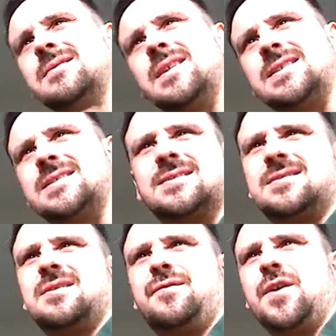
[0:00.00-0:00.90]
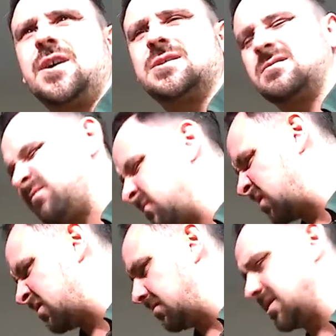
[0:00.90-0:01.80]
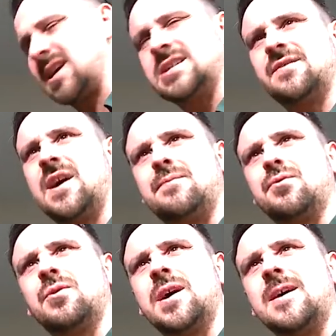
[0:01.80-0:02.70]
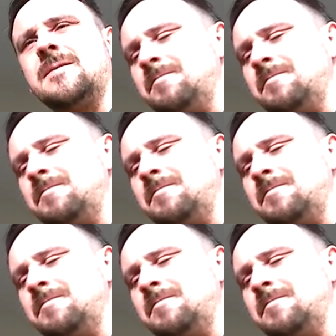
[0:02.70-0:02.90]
it's the first couple of days of April here